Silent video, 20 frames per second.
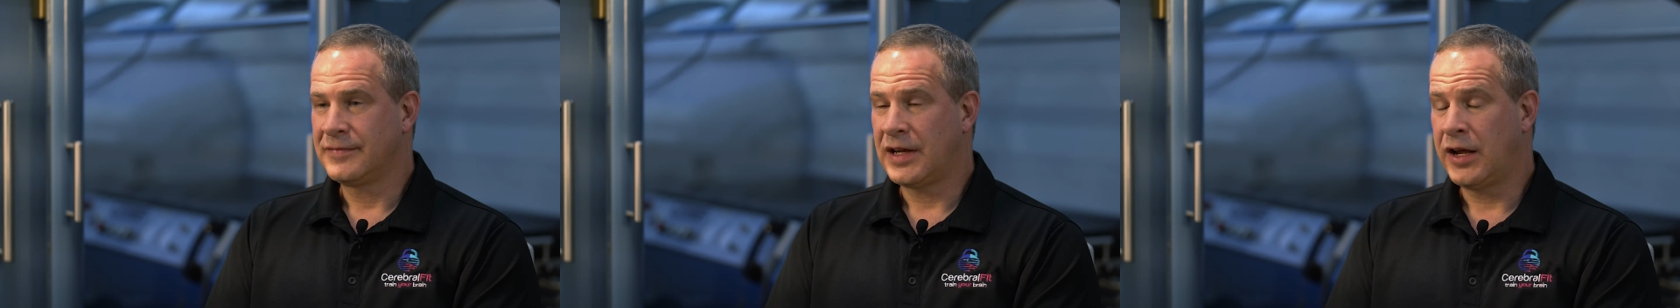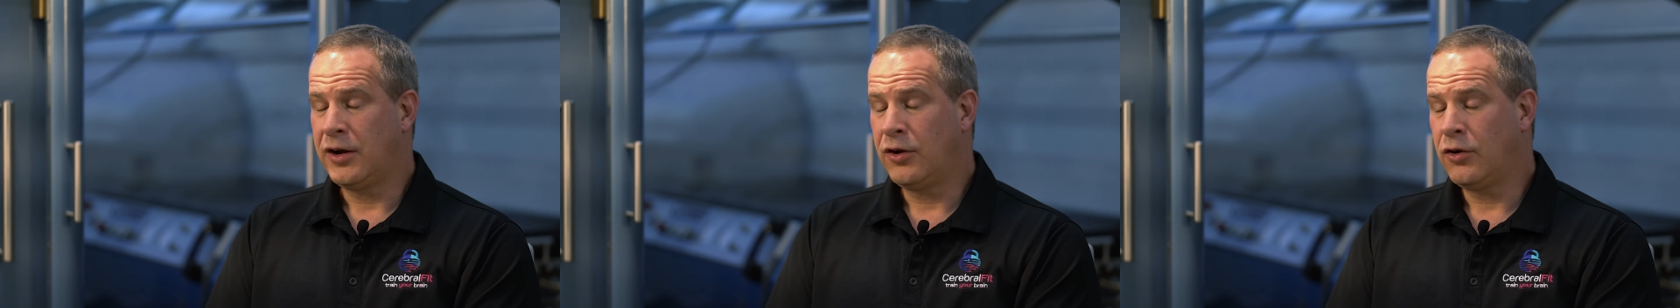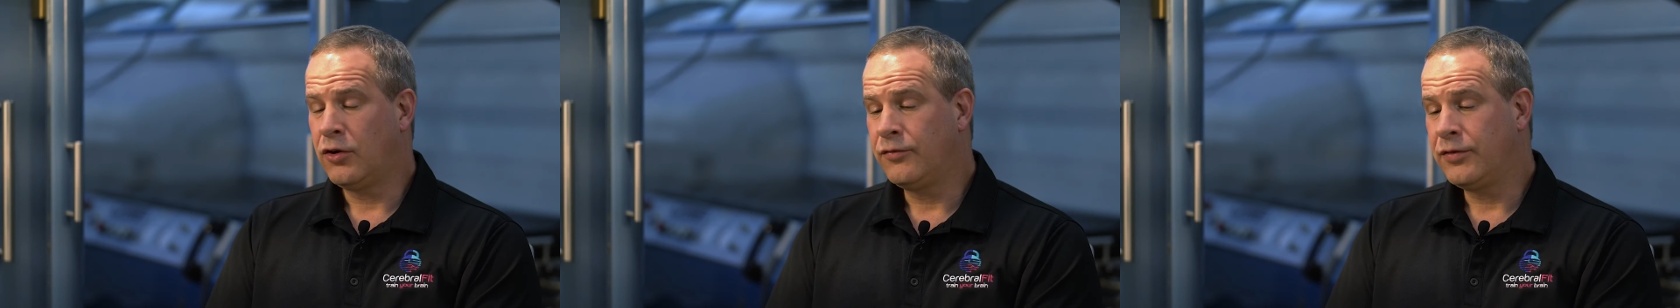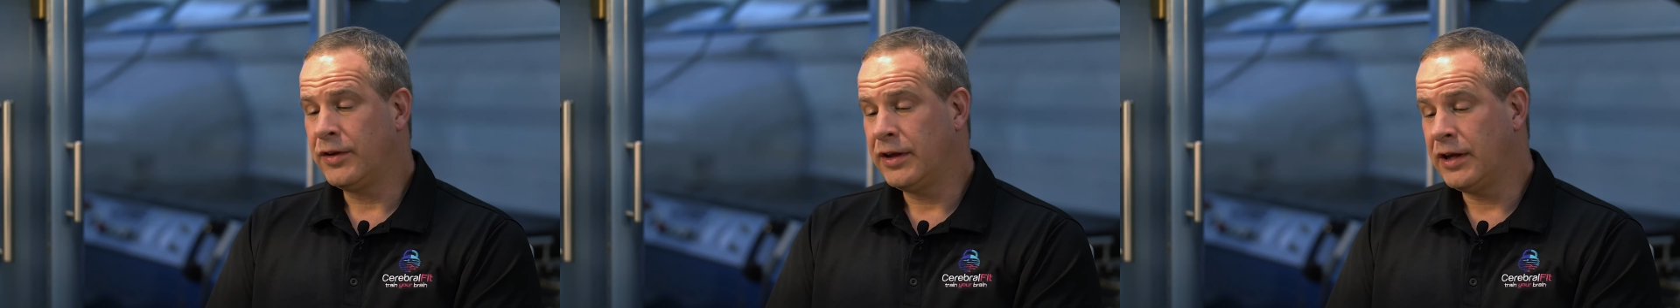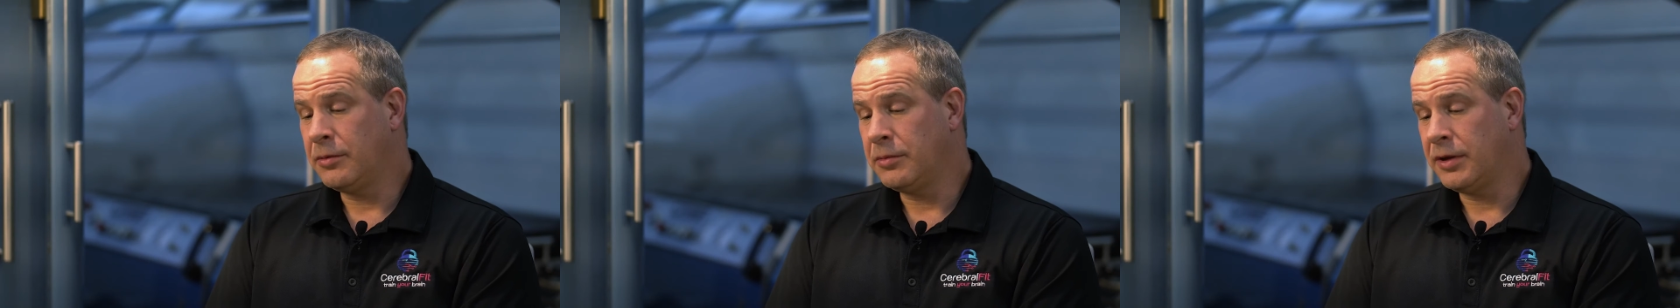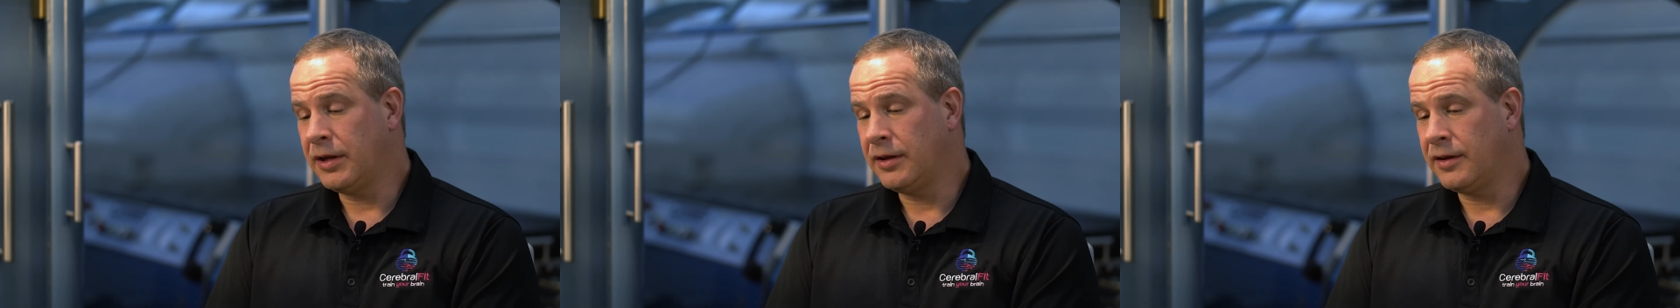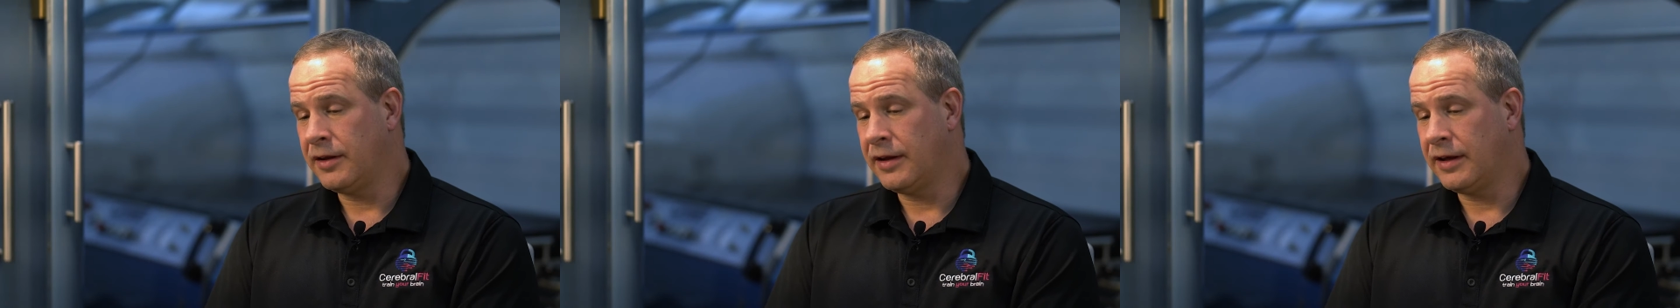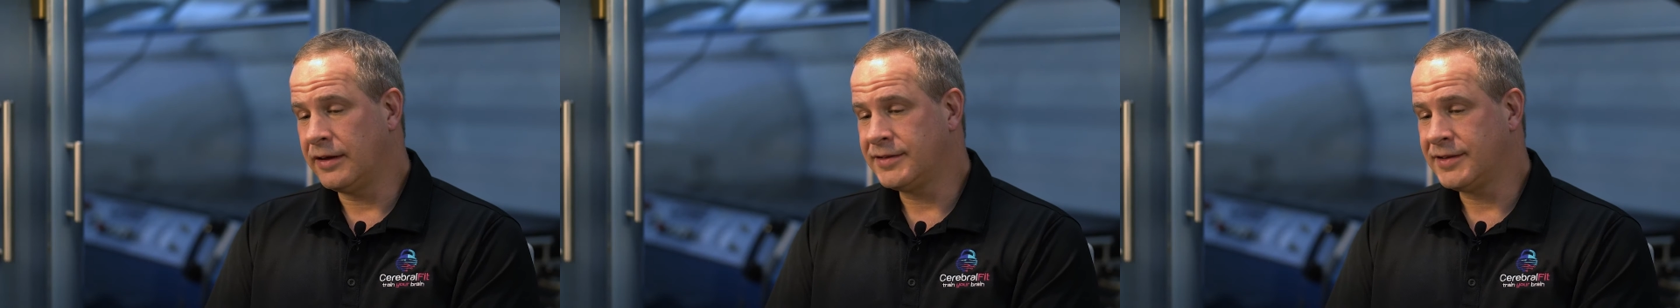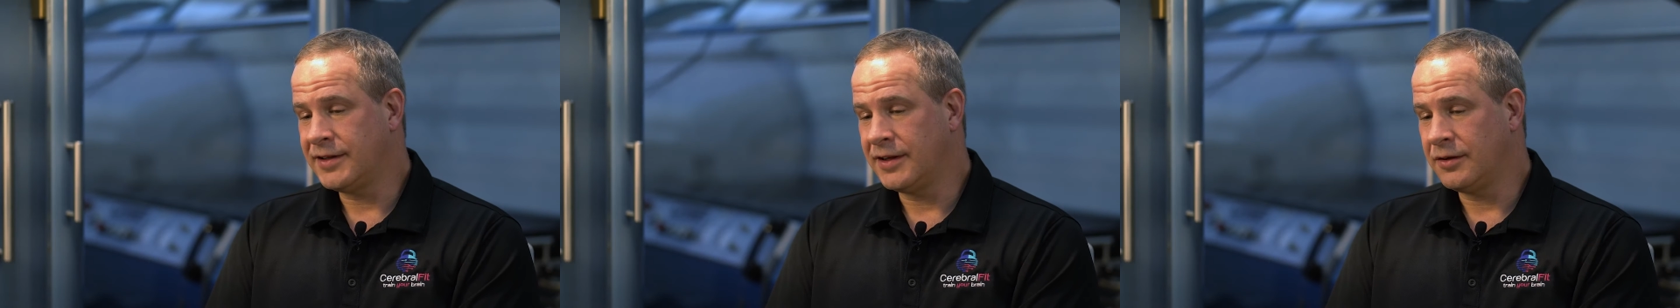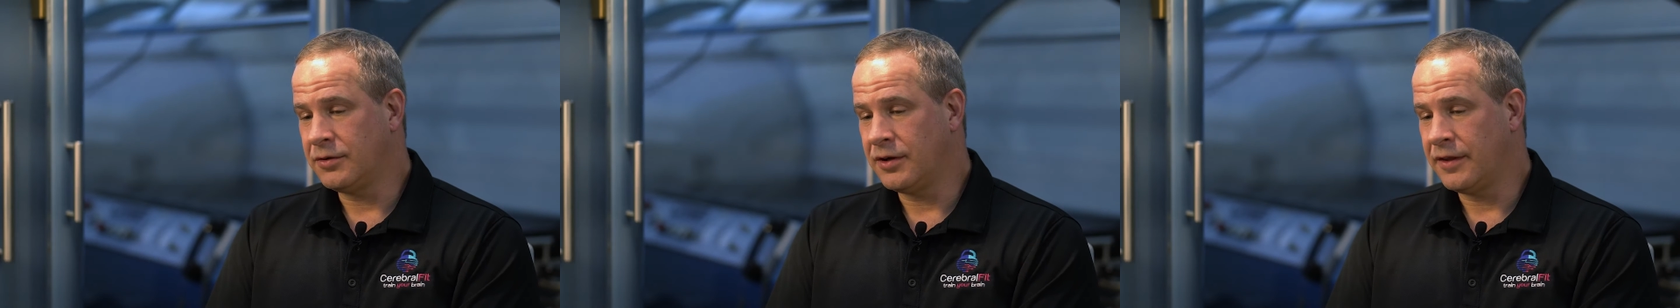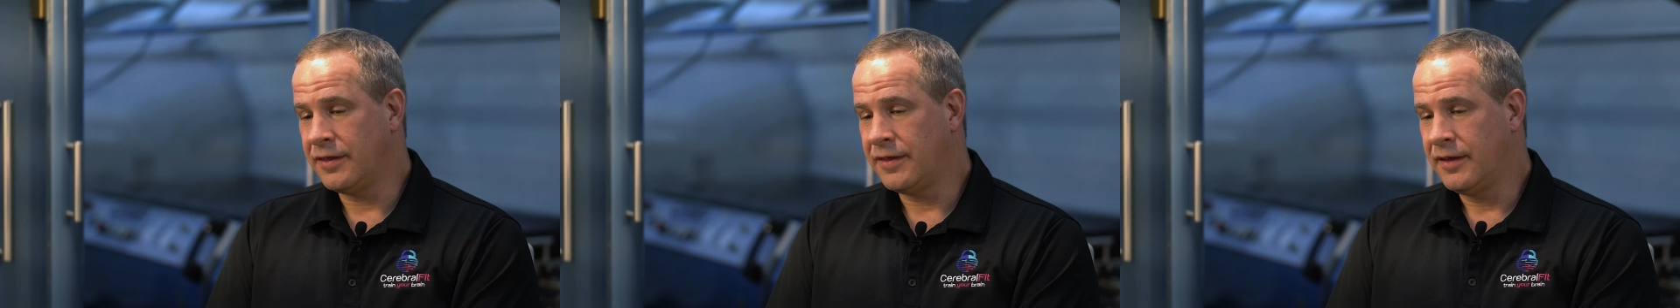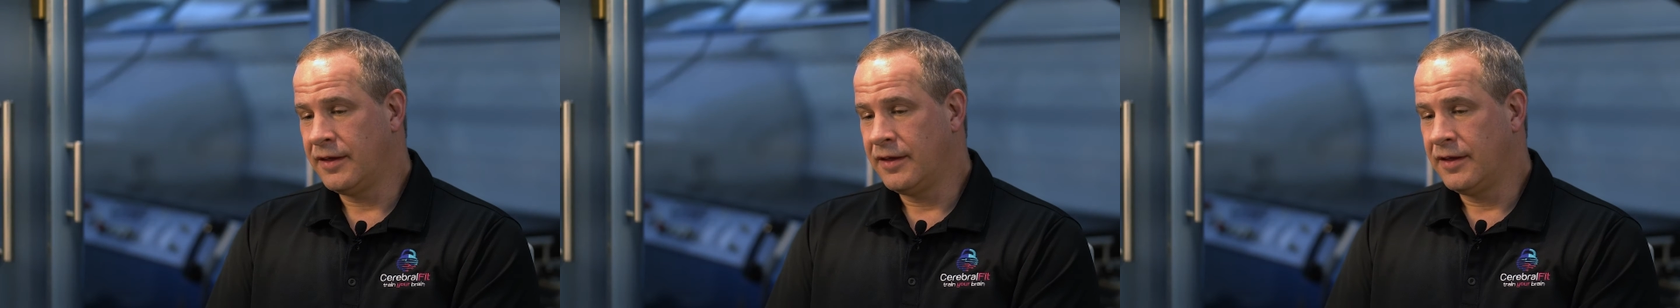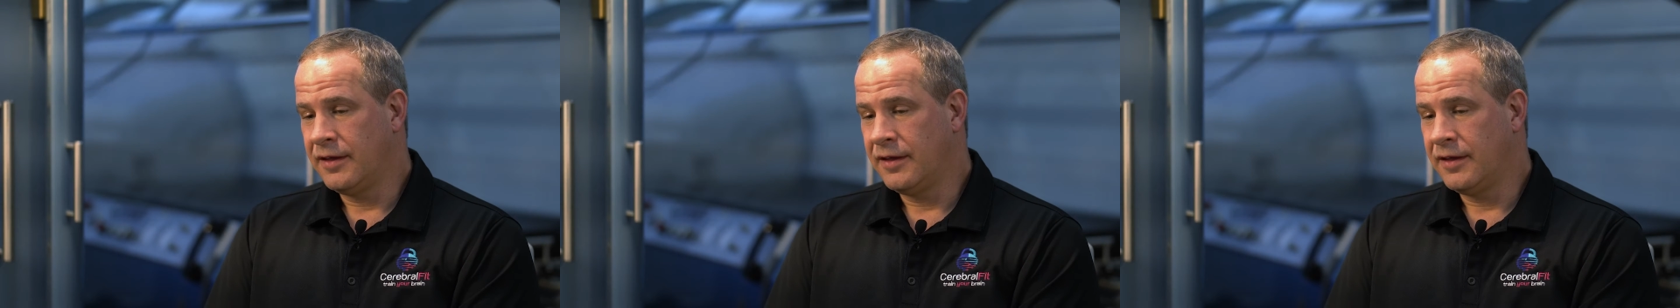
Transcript: hopefully, I mean, the nice thing with